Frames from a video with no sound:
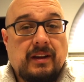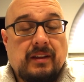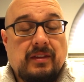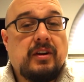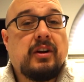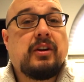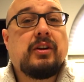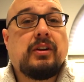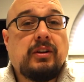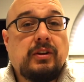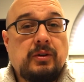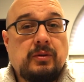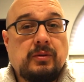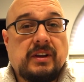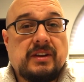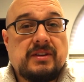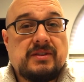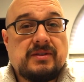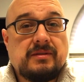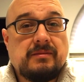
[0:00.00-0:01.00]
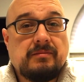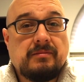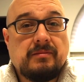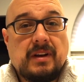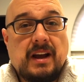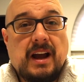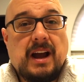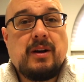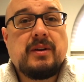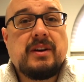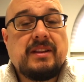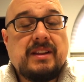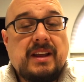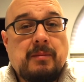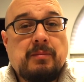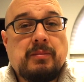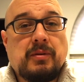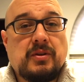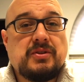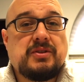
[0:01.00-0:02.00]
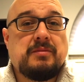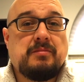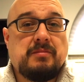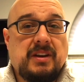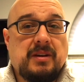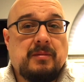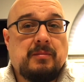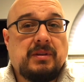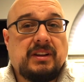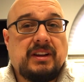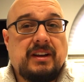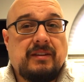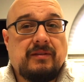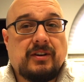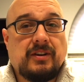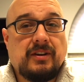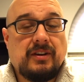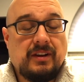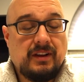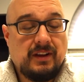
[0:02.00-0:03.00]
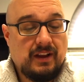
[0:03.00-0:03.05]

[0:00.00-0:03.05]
They're clueless. How could that person be a believer?